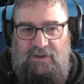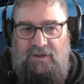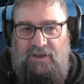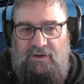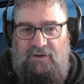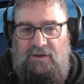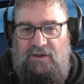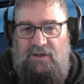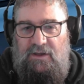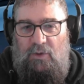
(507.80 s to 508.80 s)
Now,
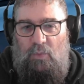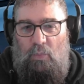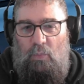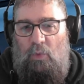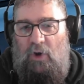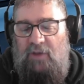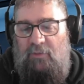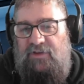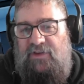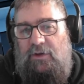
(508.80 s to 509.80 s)
why am
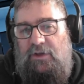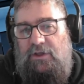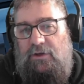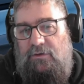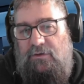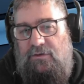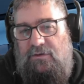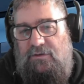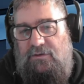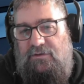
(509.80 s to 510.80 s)
I telling you
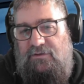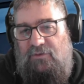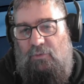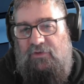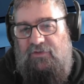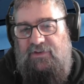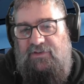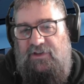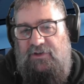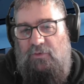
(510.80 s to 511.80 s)
to watch
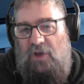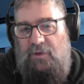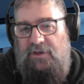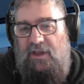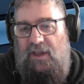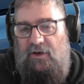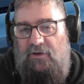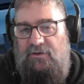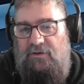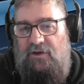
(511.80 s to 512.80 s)
this needle going
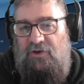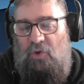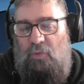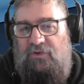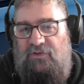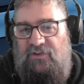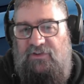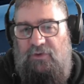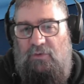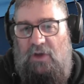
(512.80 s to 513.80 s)
down and not watch this
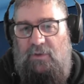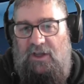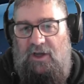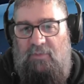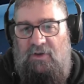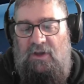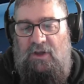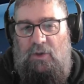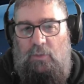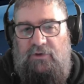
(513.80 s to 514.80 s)
needle going up?
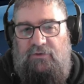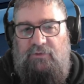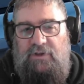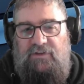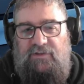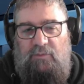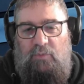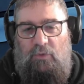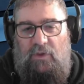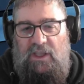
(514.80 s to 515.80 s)
Well, it's really
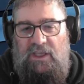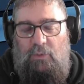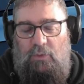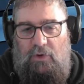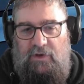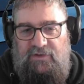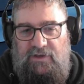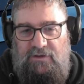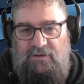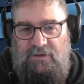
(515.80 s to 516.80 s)
simple. The
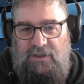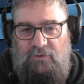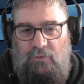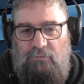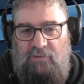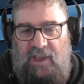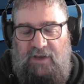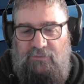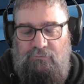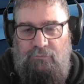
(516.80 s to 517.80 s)
equalizing needle
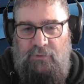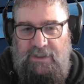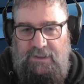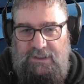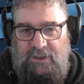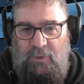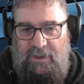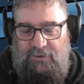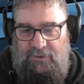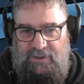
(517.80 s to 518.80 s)
reacts really
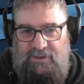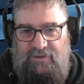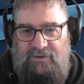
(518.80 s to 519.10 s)
quickly,